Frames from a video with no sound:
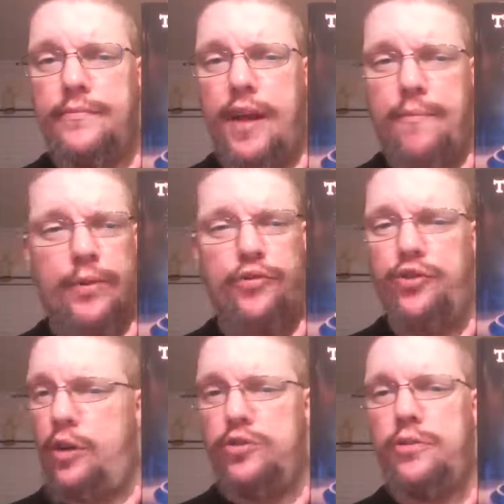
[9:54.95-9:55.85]
They've been
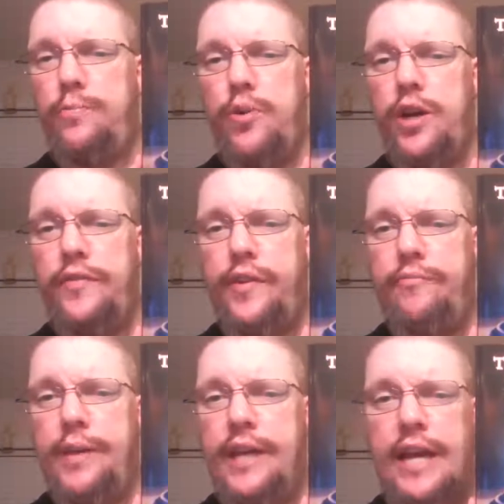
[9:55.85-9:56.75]
so supportive
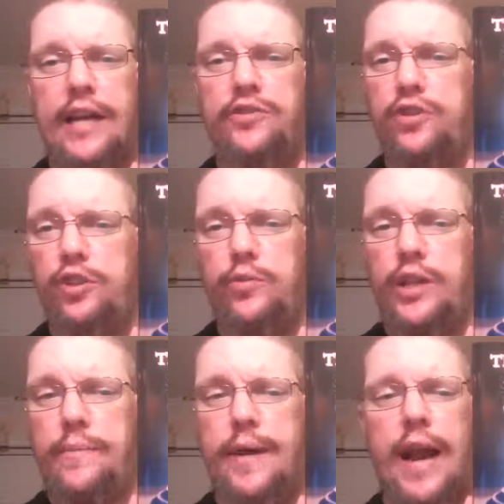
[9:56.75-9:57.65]
of me, and I
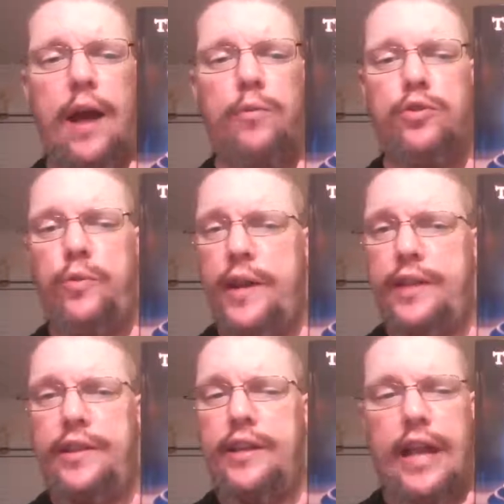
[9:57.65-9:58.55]
salute them, and I will do
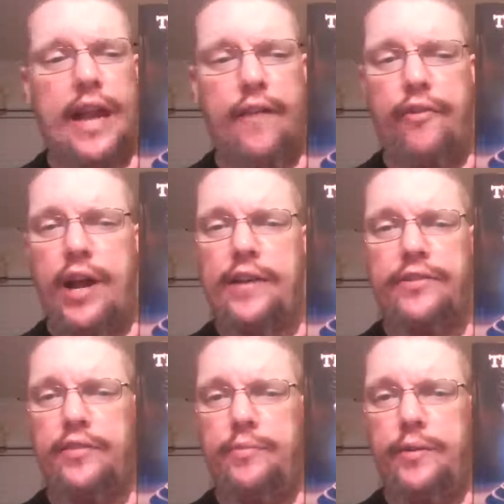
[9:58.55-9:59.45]
anything they ever
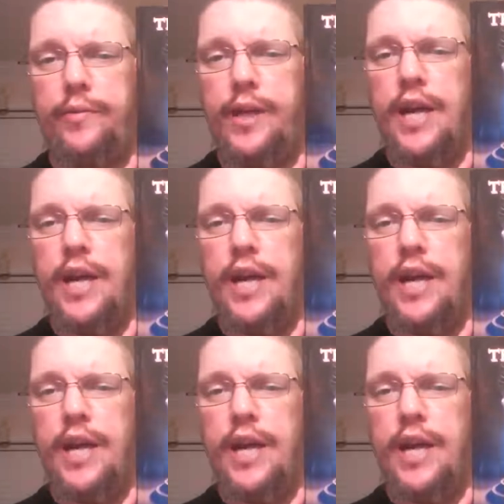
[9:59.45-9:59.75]
ask of me.